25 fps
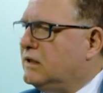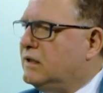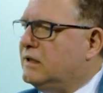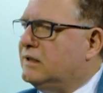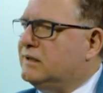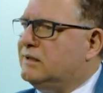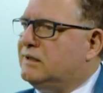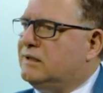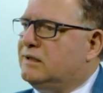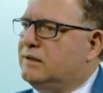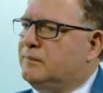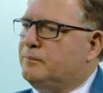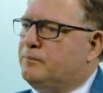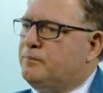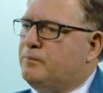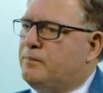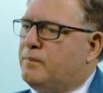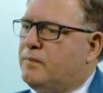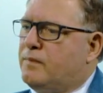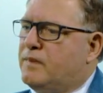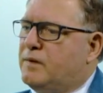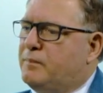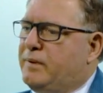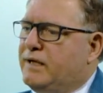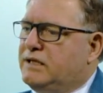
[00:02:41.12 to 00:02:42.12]

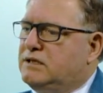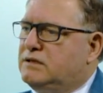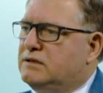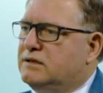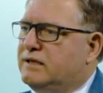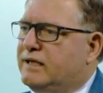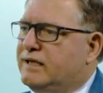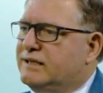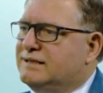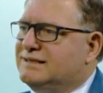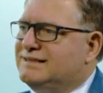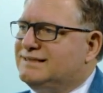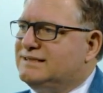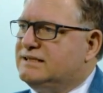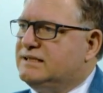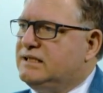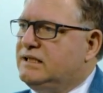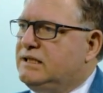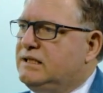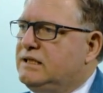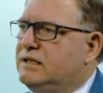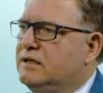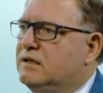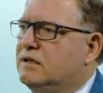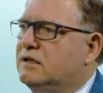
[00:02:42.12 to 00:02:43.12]
The patient can
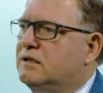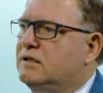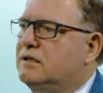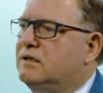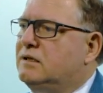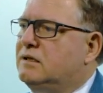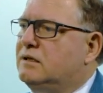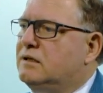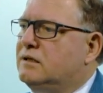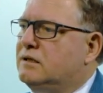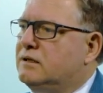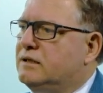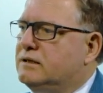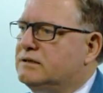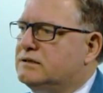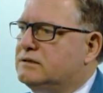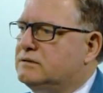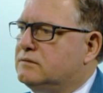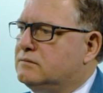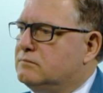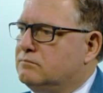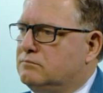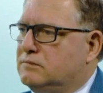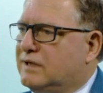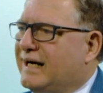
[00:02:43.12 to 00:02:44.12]
see a
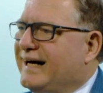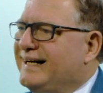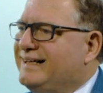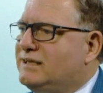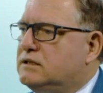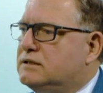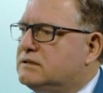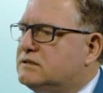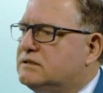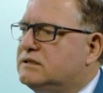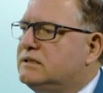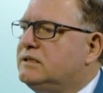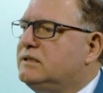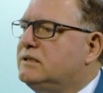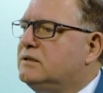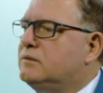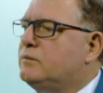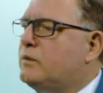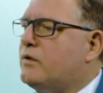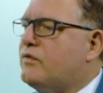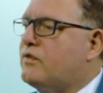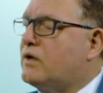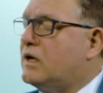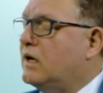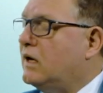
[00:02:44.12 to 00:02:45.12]
night scene
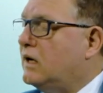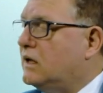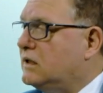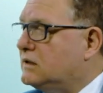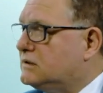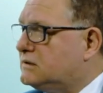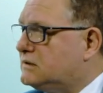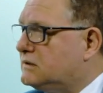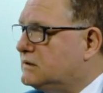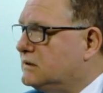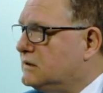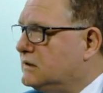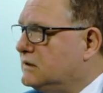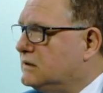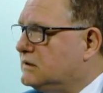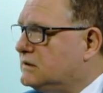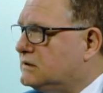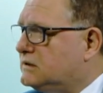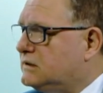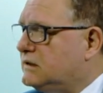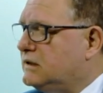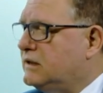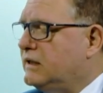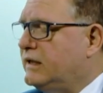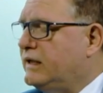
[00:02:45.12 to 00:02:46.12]
with cars,
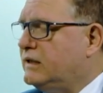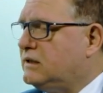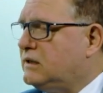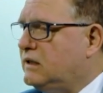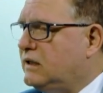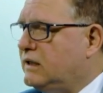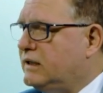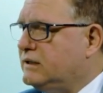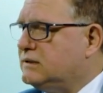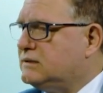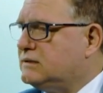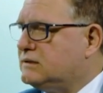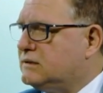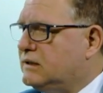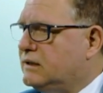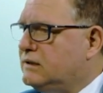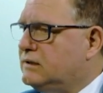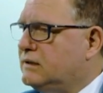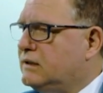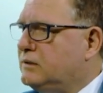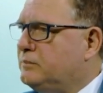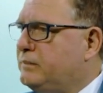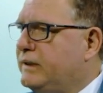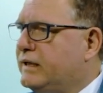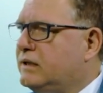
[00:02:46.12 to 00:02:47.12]
seeing headlights
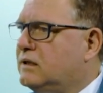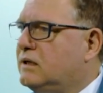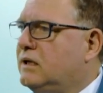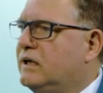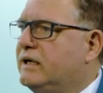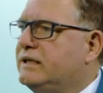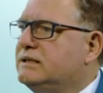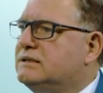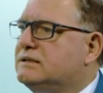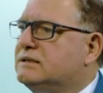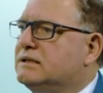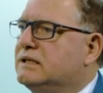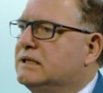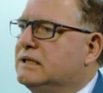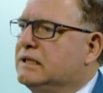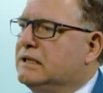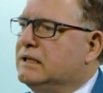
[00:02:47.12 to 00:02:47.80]
and backlights.